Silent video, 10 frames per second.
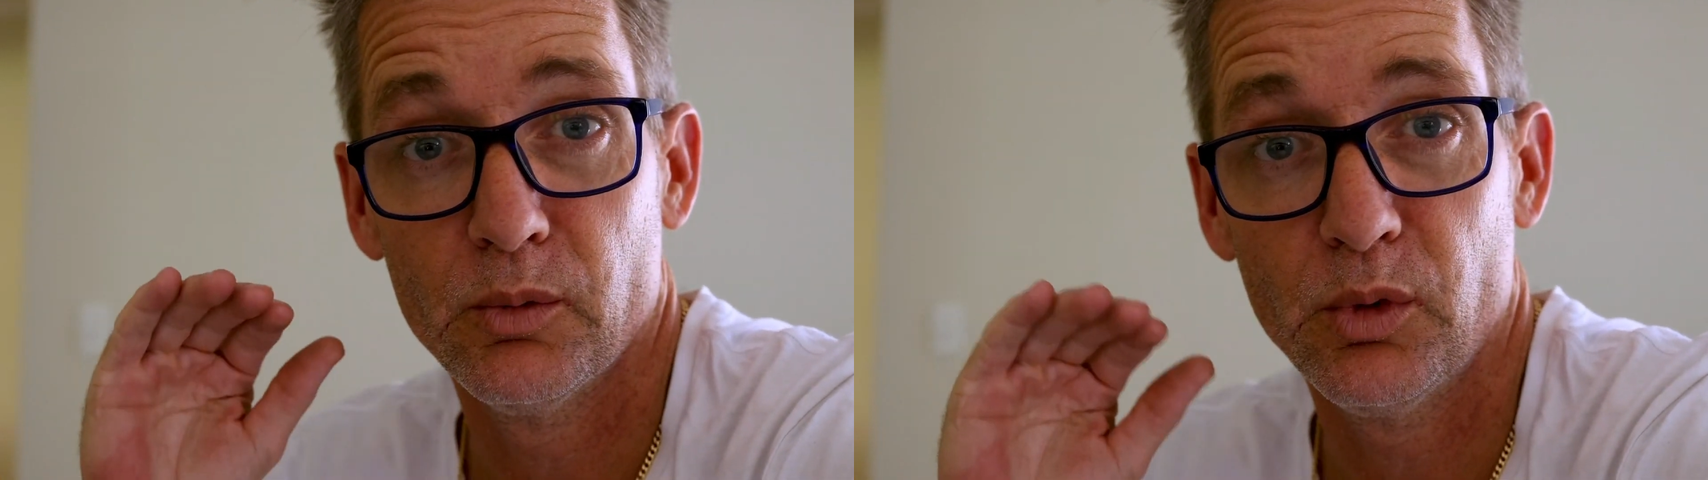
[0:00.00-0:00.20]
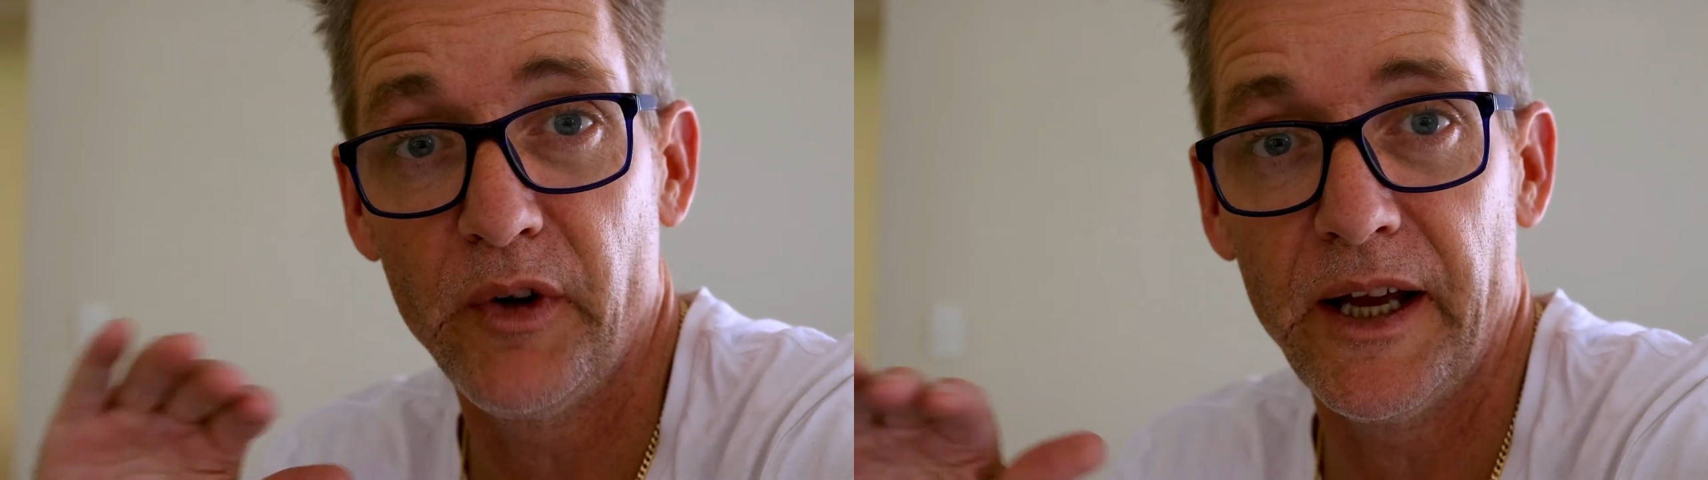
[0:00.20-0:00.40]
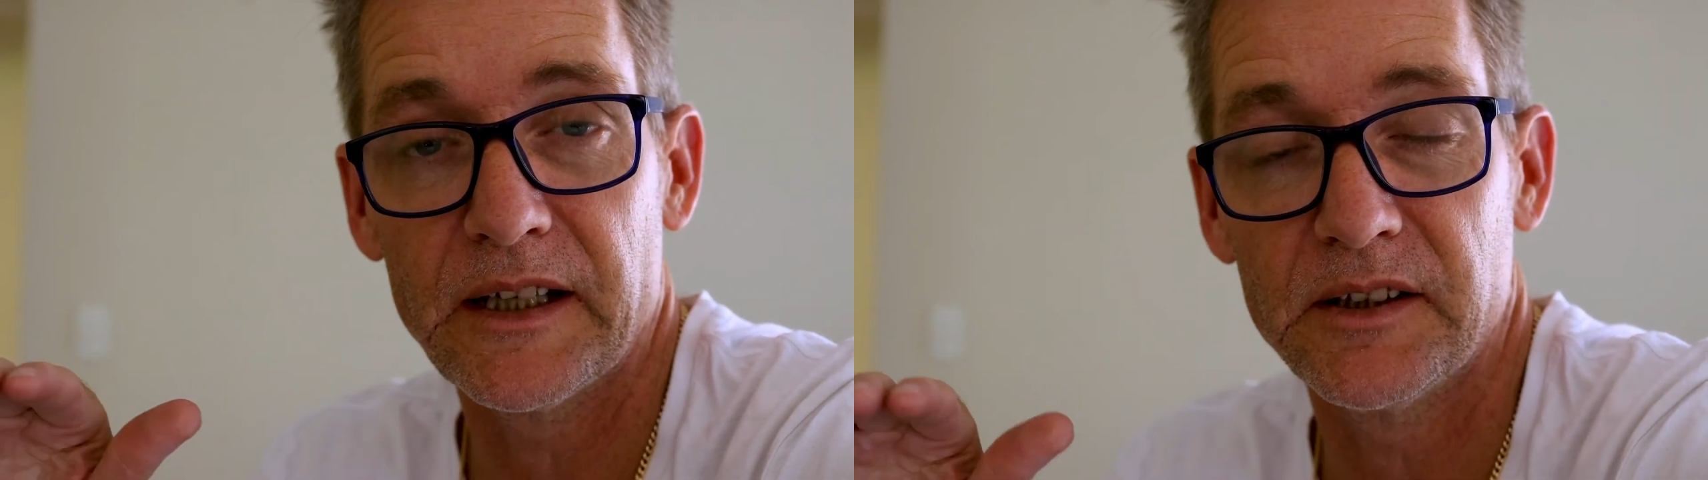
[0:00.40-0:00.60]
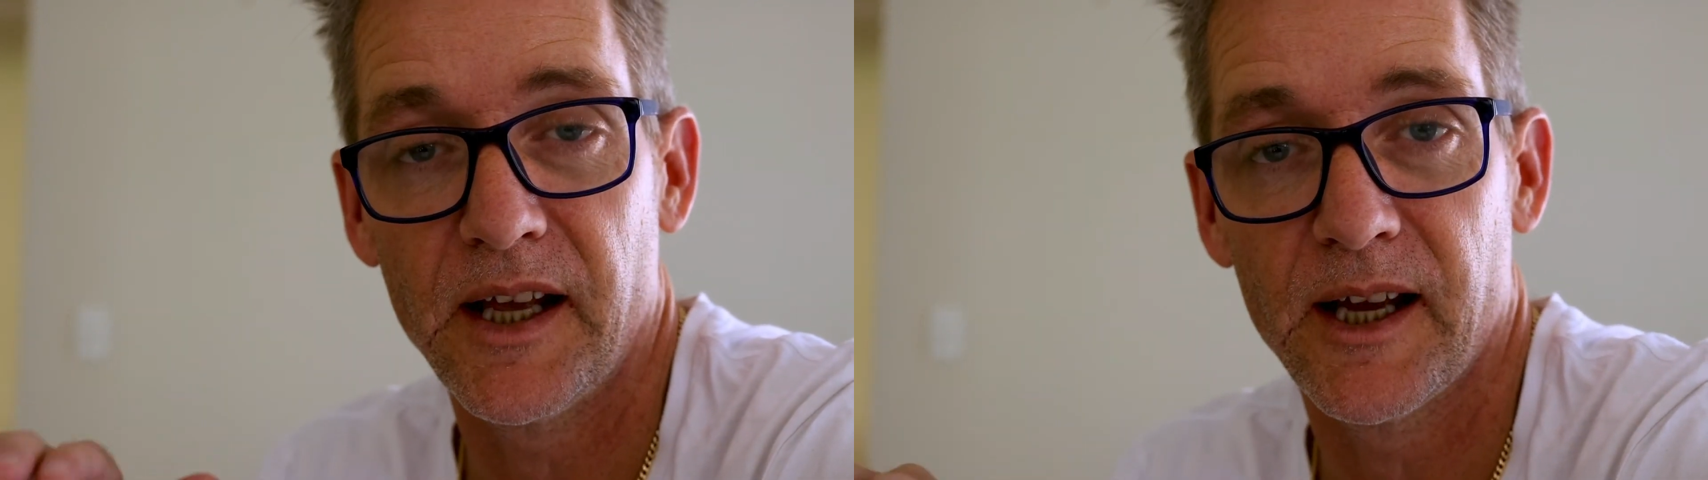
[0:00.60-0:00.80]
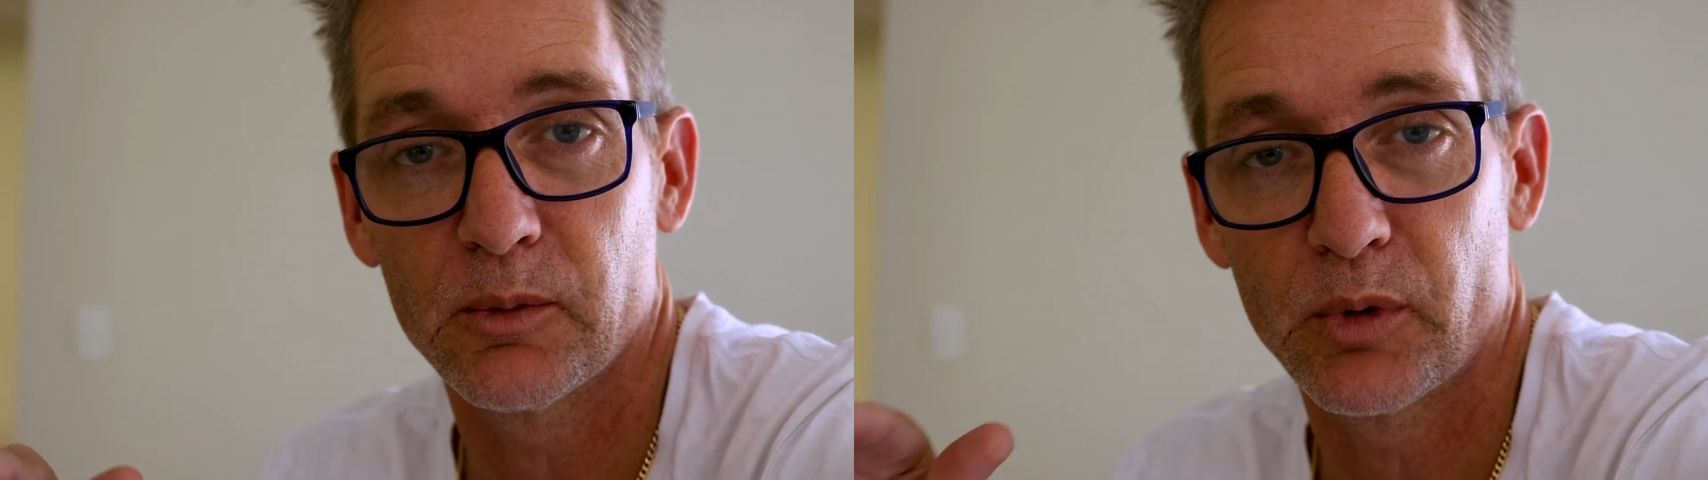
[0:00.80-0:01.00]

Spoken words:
without a doubt,